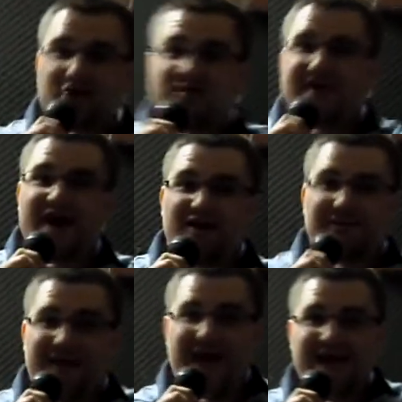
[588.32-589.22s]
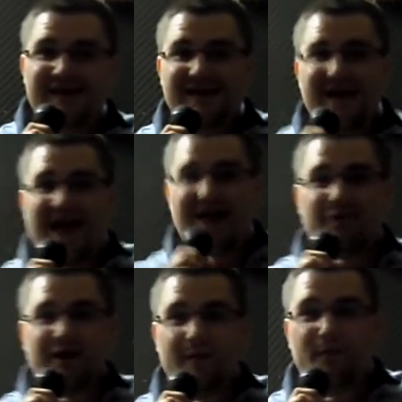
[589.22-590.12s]
you and take your land, and
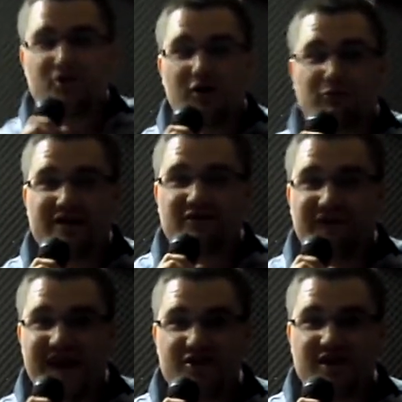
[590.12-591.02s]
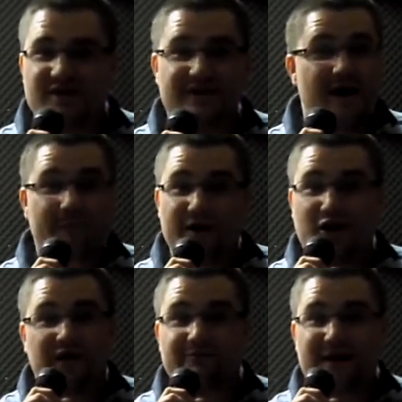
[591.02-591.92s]
we're going to put you on reservations, but you
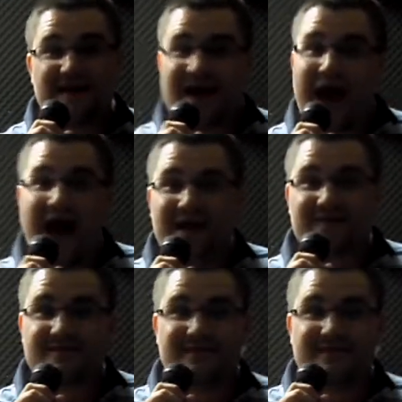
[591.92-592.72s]
don't have to pay tax.